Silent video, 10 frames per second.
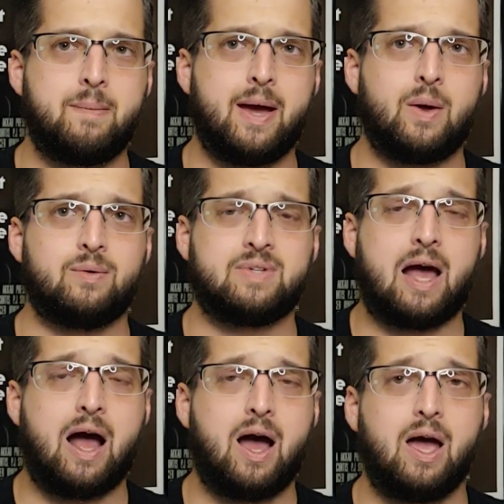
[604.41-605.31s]
amount of
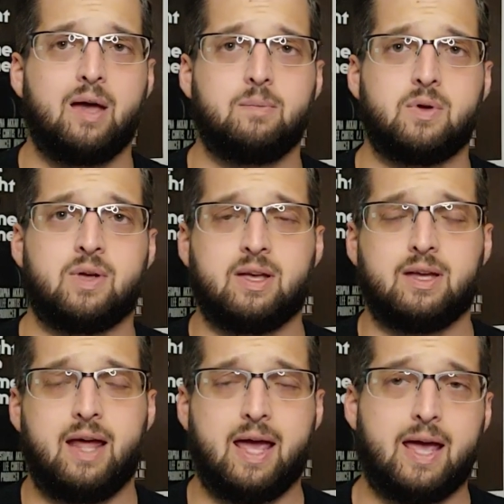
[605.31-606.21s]
time, you can
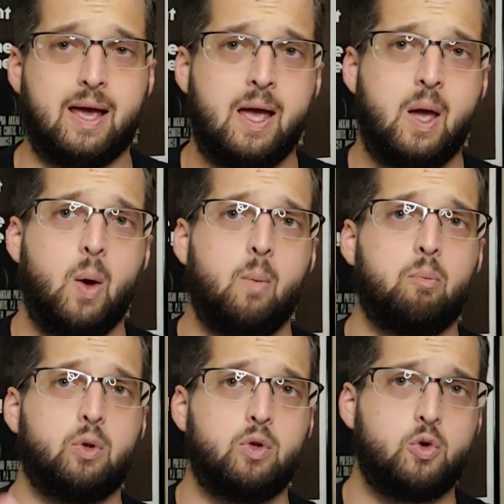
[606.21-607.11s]
get a
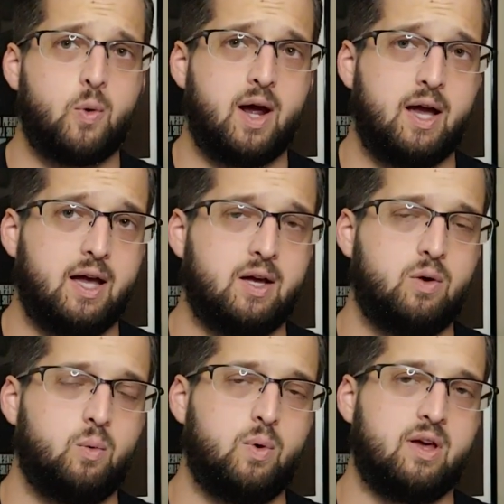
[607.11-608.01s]
Blu-ray
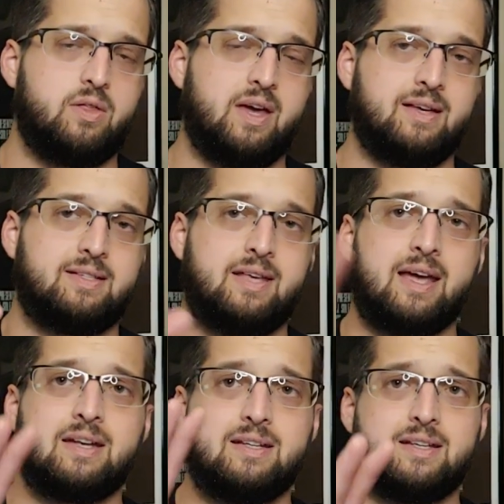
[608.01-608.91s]
with a
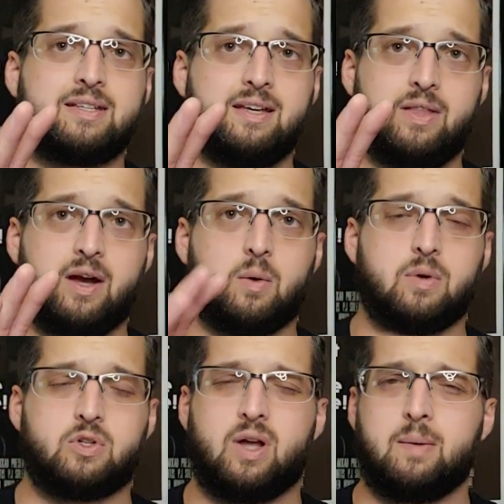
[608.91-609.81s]
second disc in there,
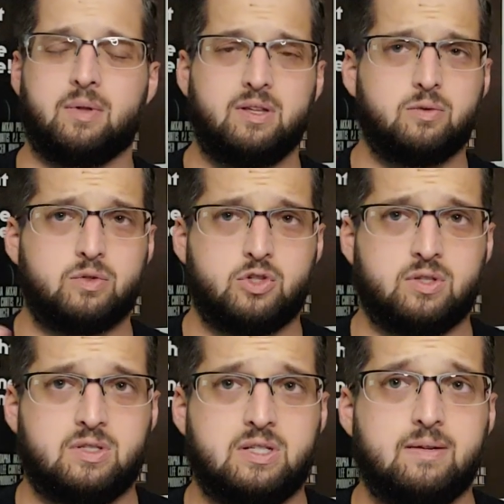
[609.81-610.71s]
which I believe was
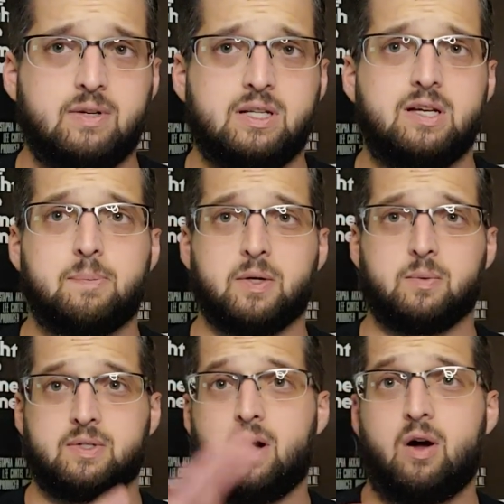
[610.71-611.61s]
just DVD, but it
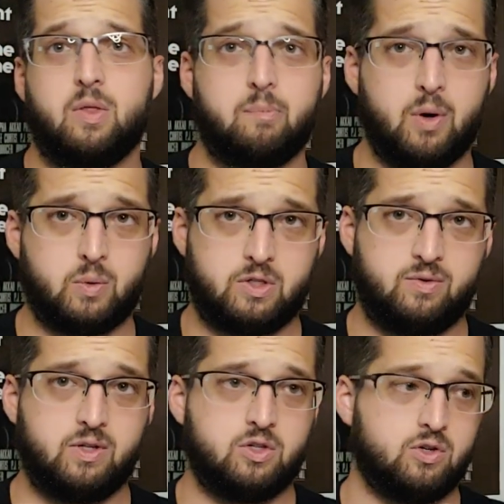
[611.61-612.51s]
was all the
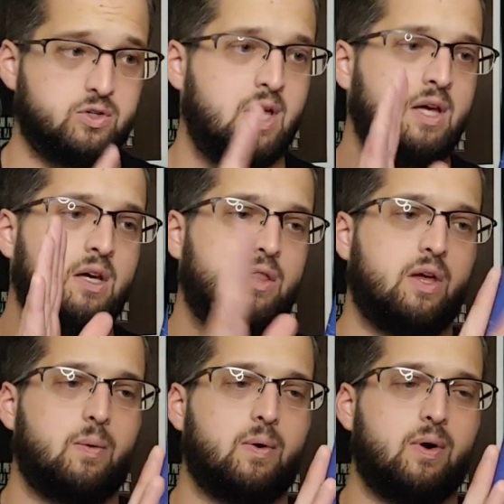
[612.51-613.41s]
bonus features
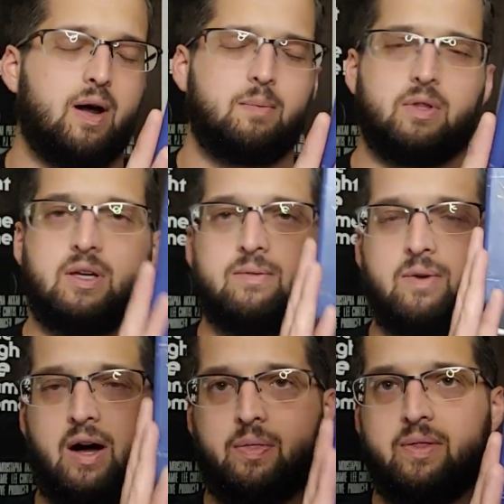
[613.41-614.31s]
that were, I
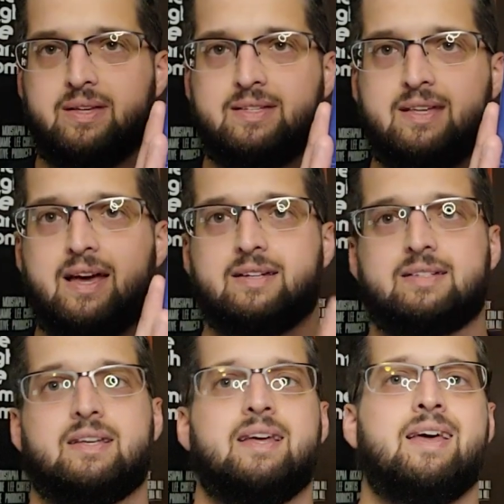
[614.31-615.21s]
believe, on this set.